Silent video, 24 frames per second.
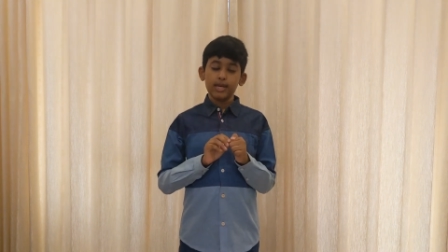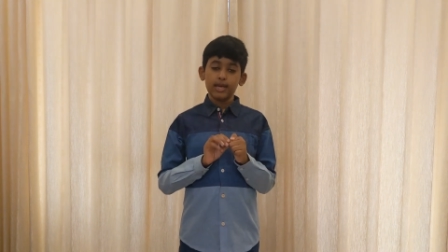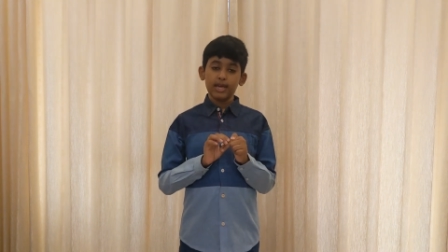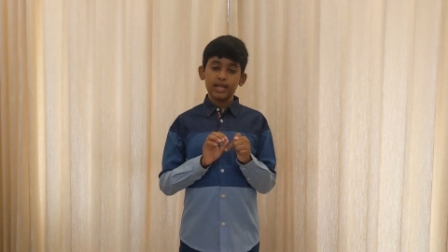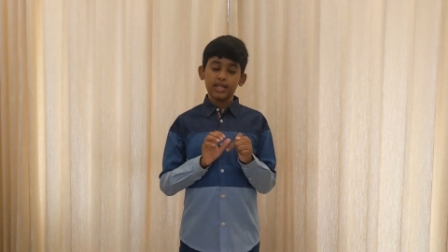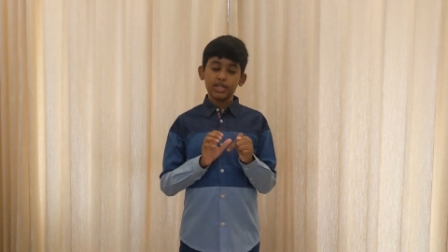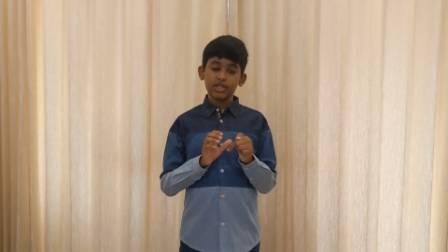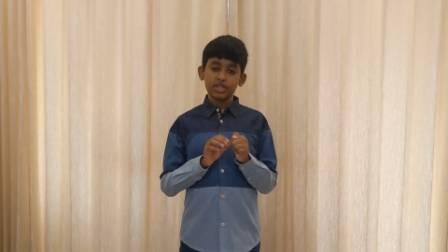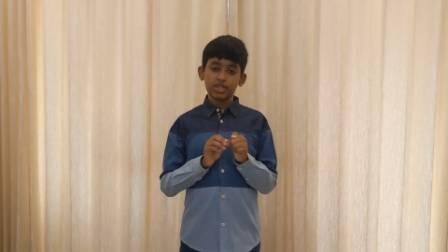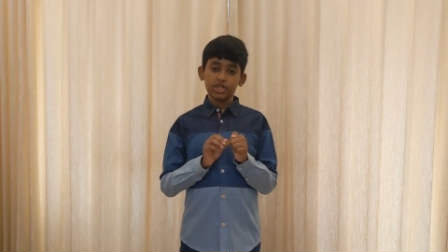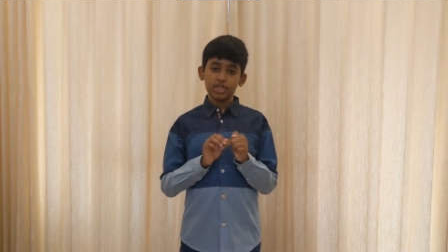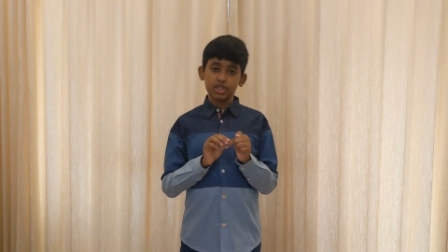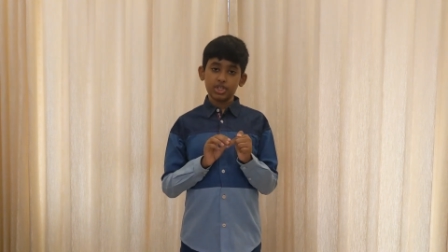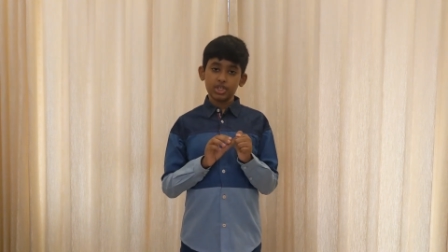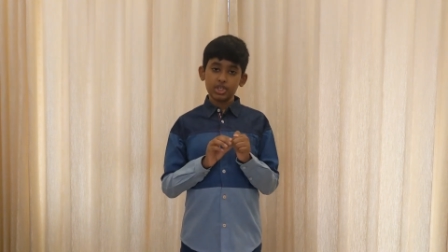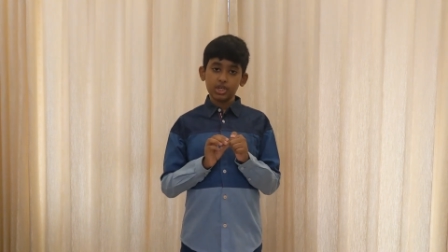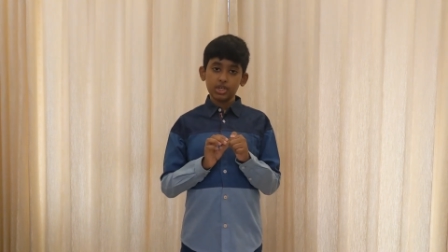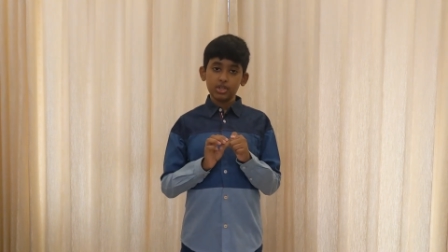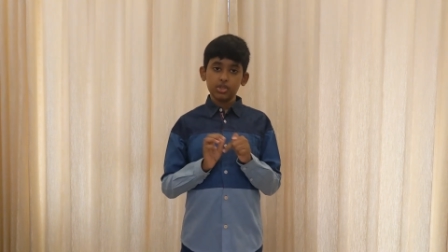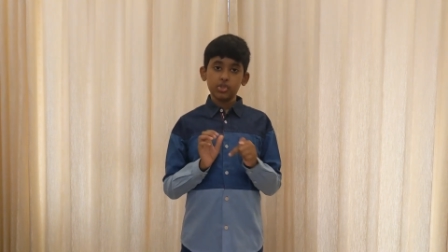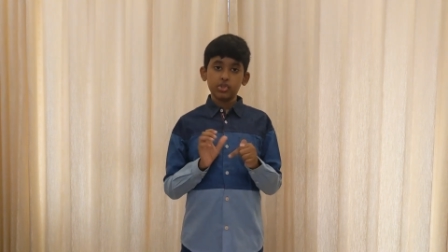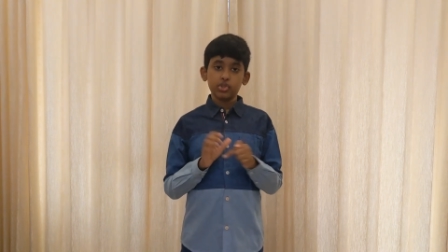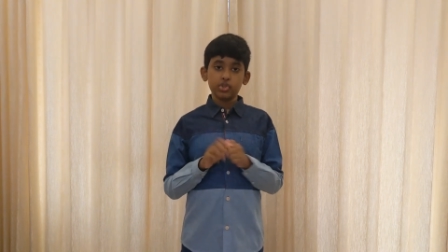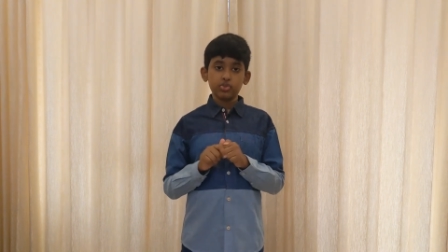it's just
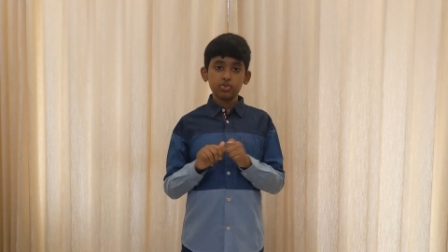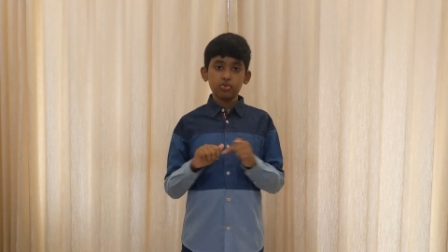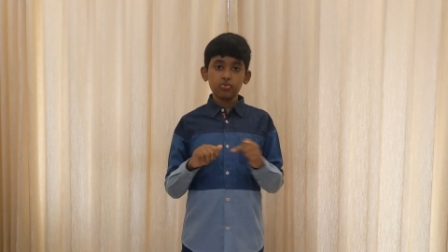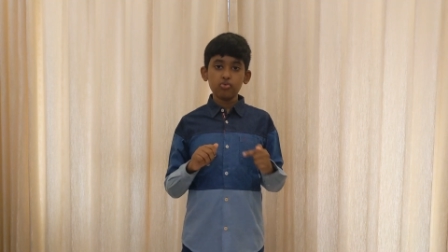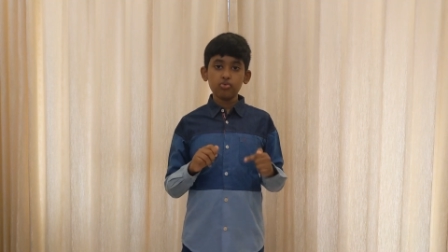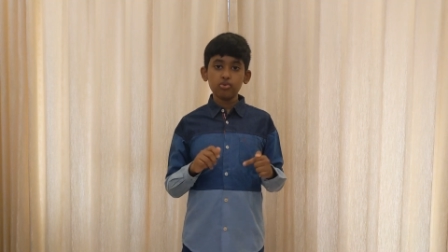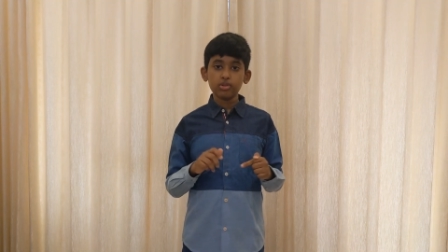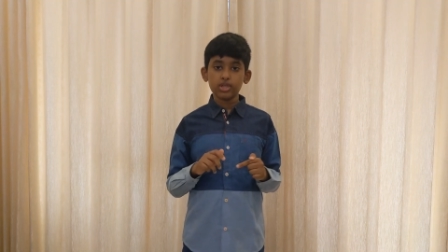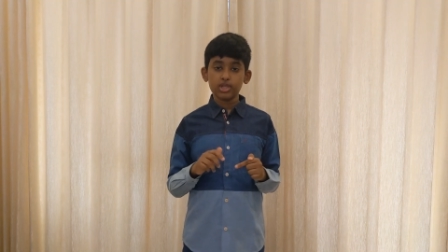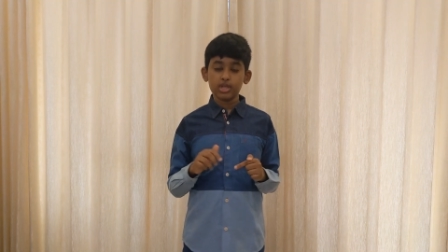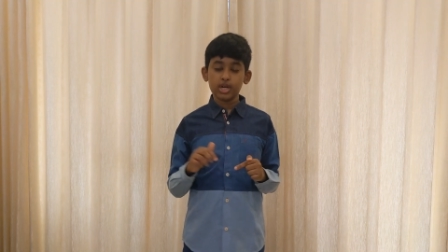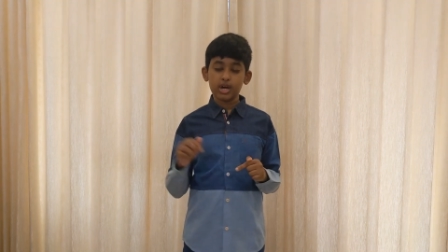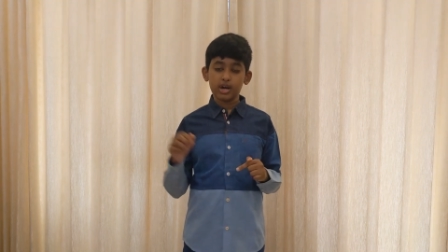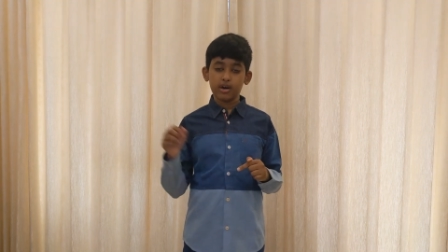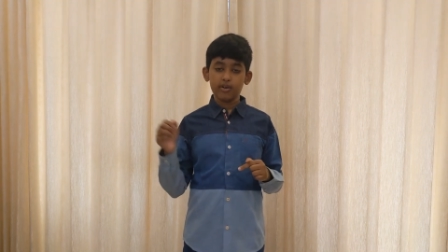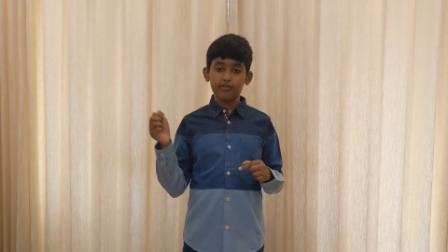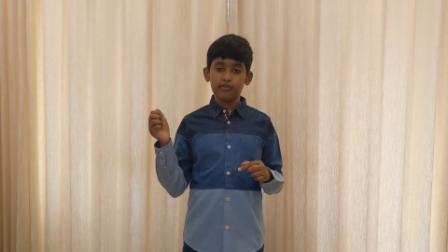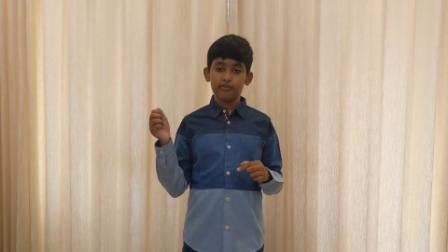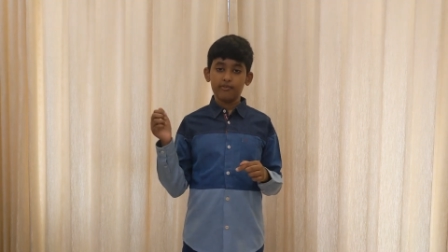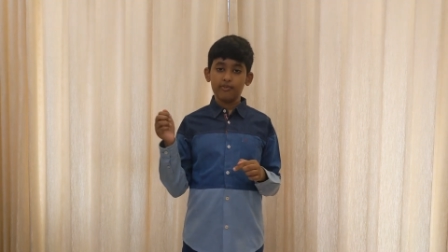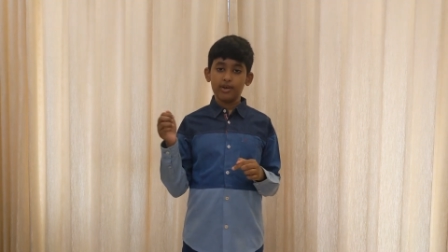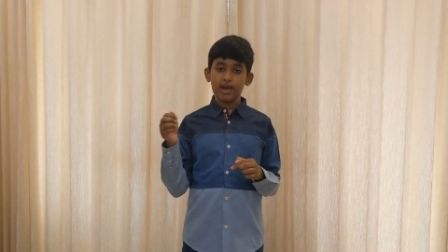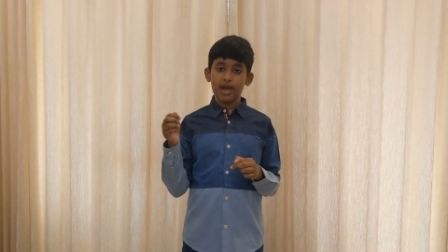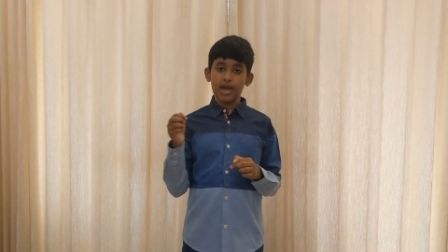too tough
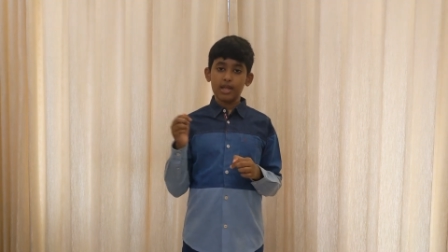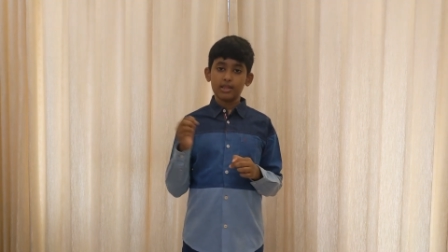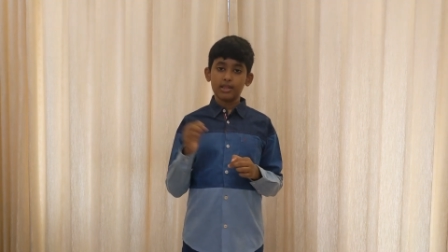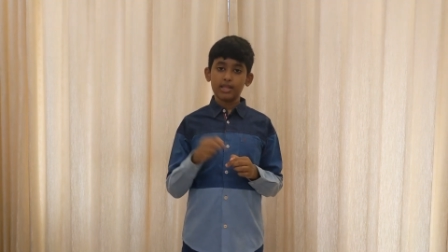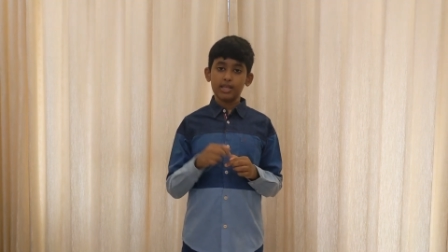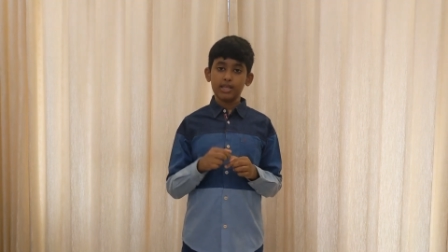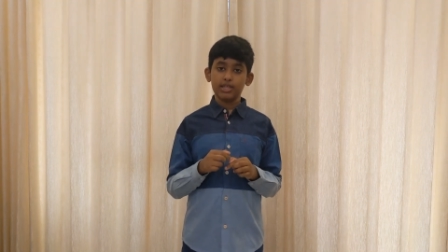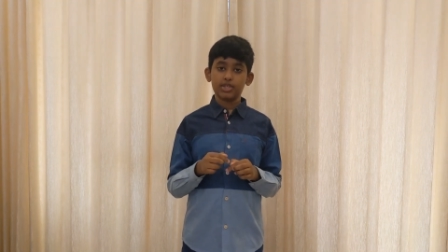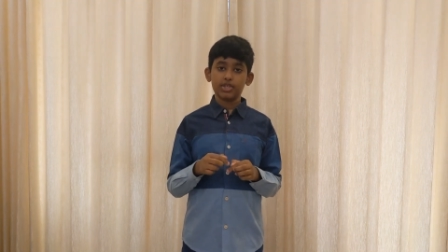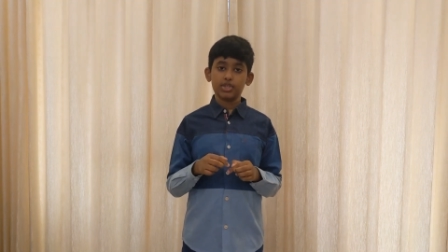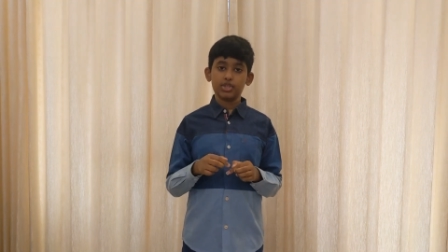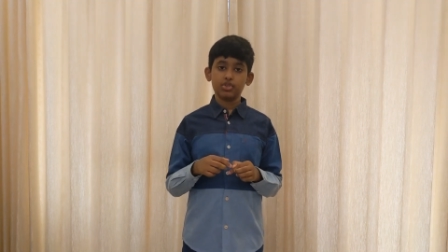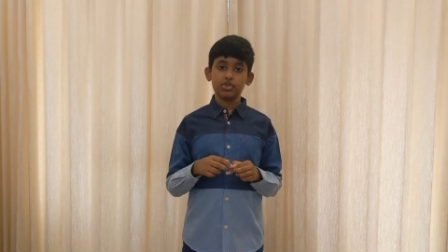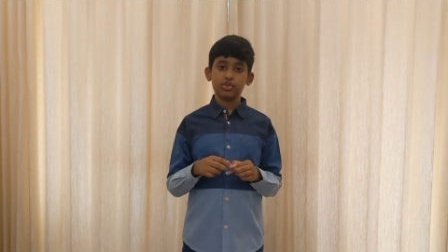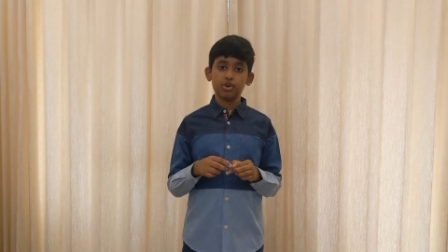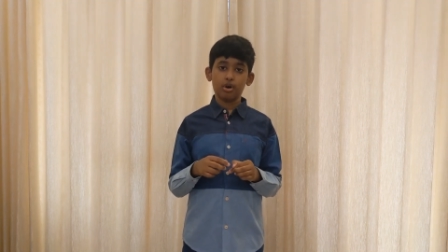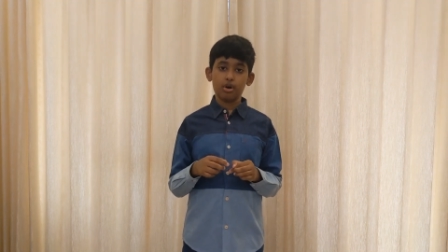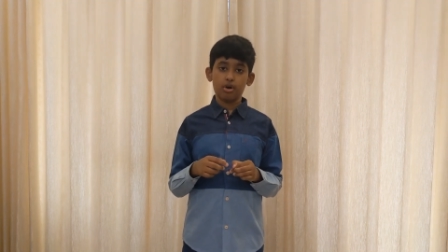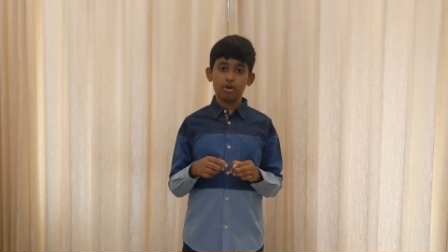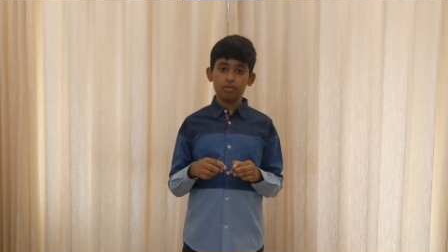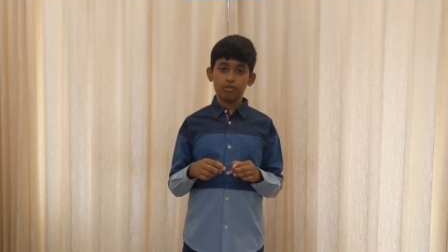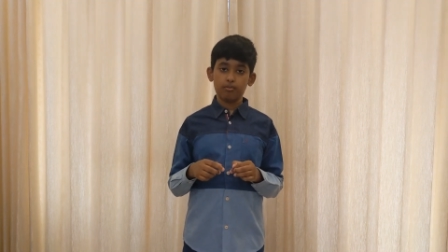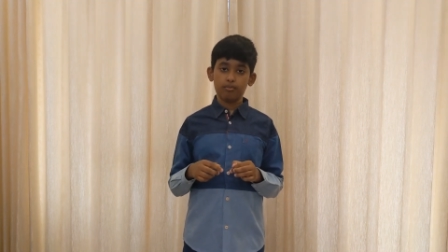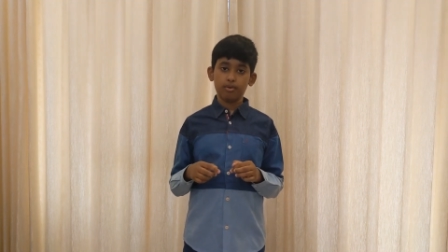and they
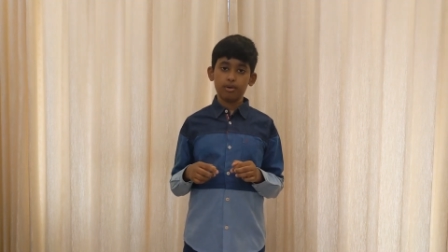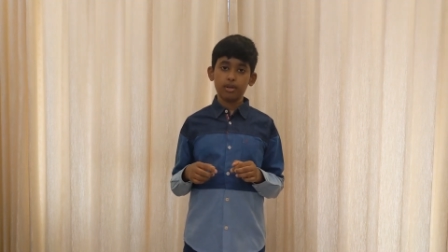stop.